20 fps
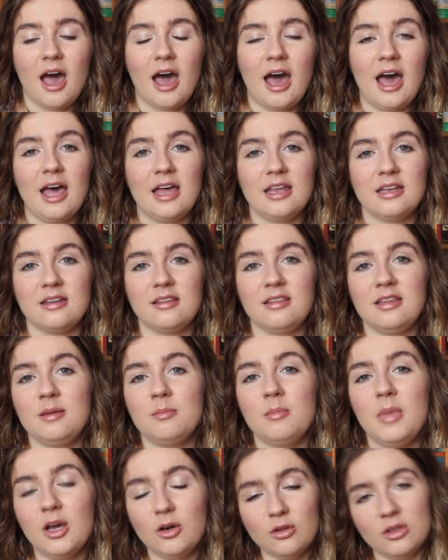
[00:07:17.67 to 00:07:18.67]
And the
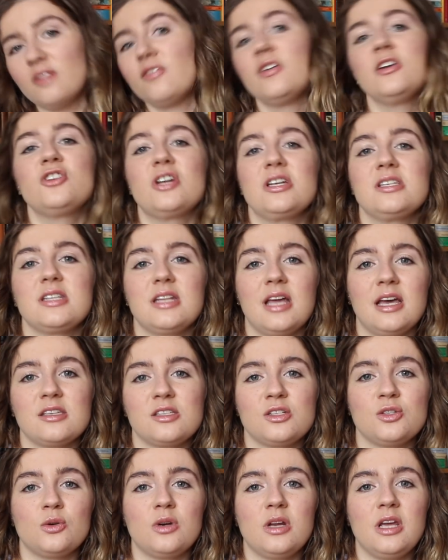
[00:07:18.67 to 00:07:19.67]
male love interest in that
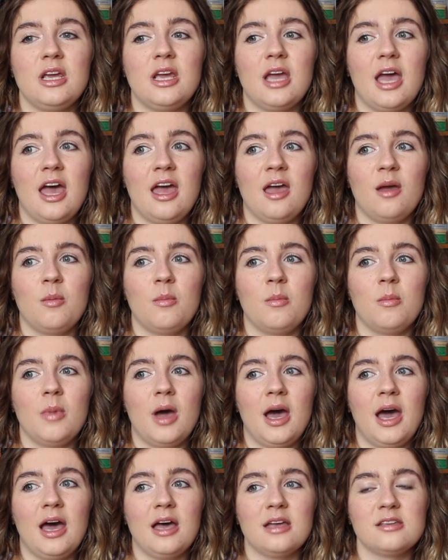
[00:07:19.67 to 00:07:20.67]
story
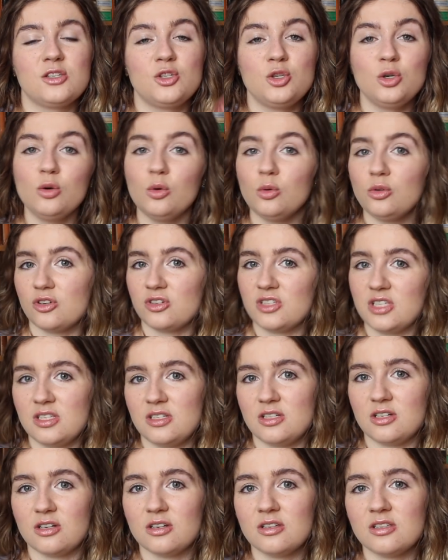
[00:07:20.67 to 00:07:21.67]
has 2 older
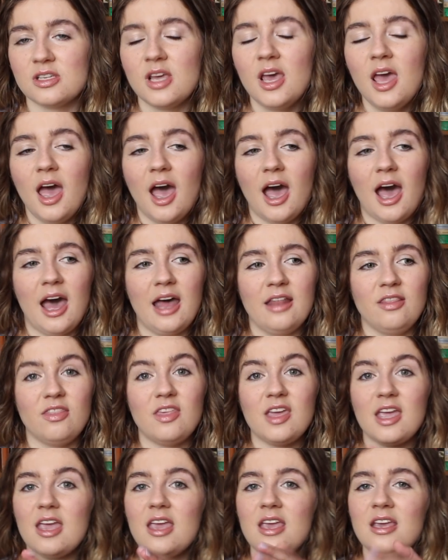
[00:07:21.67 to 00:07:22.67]
sisters, and
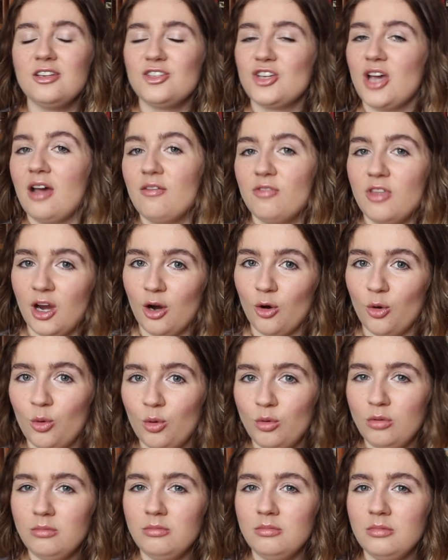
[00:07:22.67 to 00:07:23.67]
they each have their
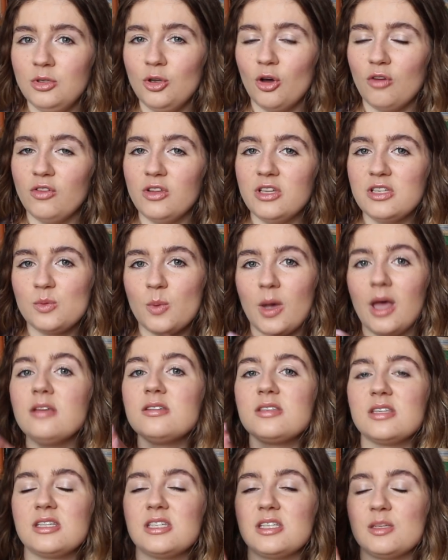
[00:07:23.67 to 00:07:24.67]
own novel as well.
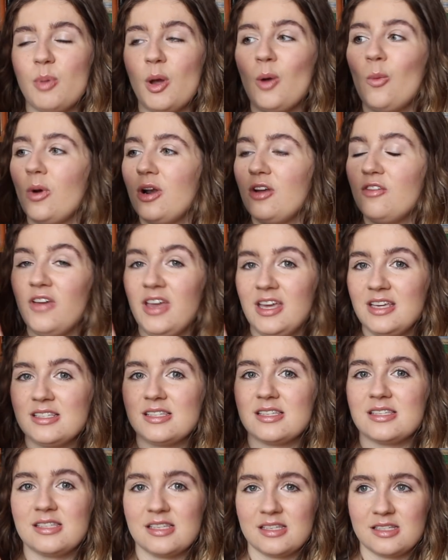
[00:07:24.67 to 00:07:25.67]
So this is about one of
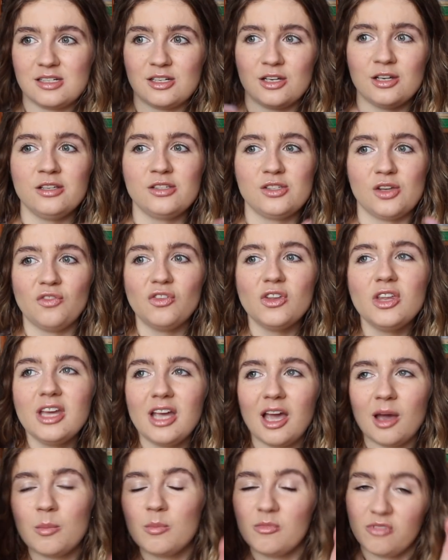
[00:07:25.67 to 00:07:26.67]
his sisters. So I feel
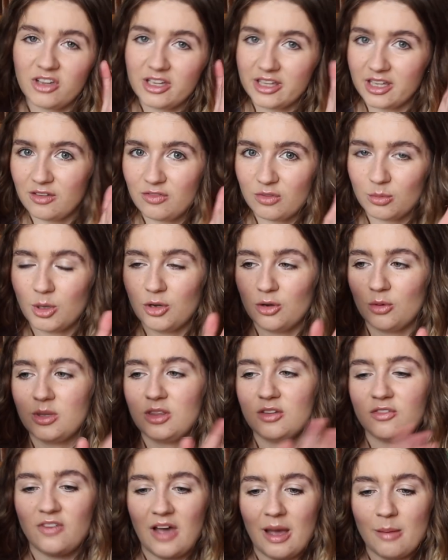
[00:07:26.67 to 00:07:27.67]
like I'm vaguely familiar with
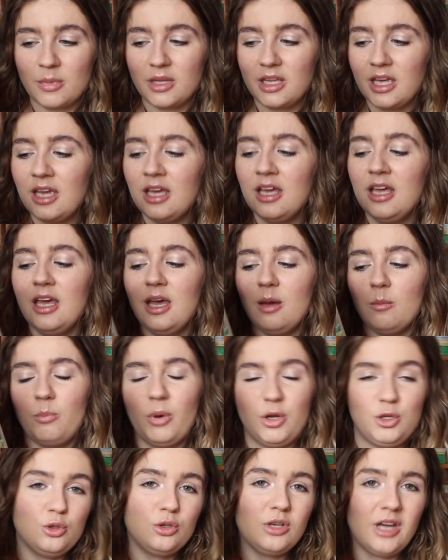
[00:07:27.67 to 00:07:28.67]
the family,
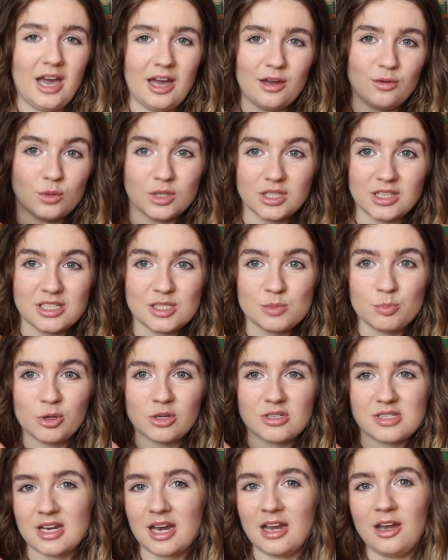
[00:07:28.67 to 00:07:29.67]
but you can read these
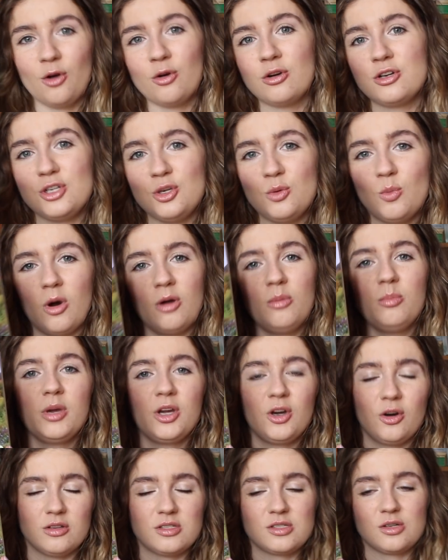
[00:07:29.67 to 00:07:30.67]
books in any order you want
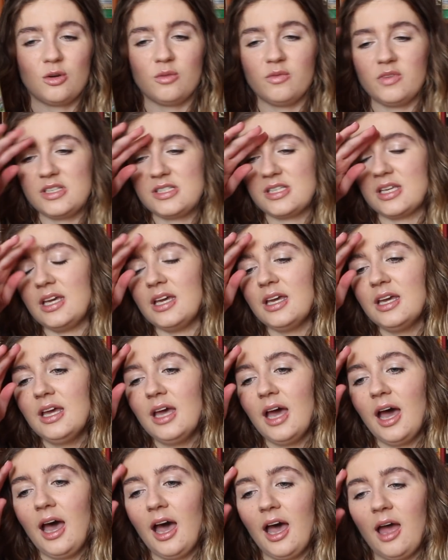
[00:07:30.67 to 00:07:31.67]
because they're obviously
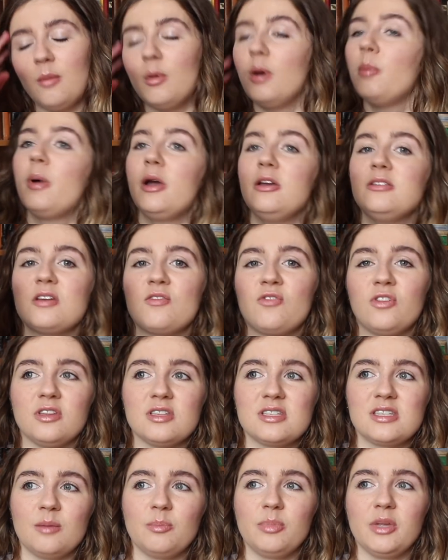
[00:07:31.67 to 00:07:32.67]
about
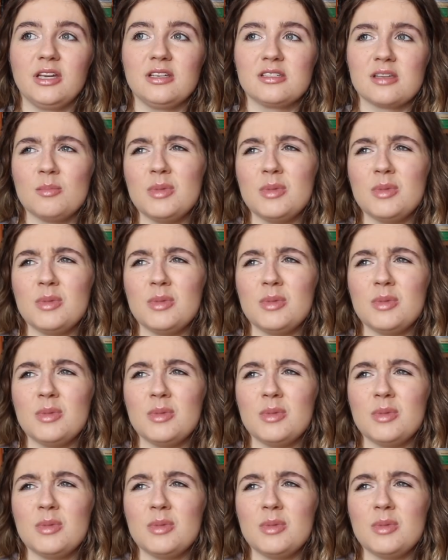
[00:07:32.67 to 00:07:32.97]
different siblings.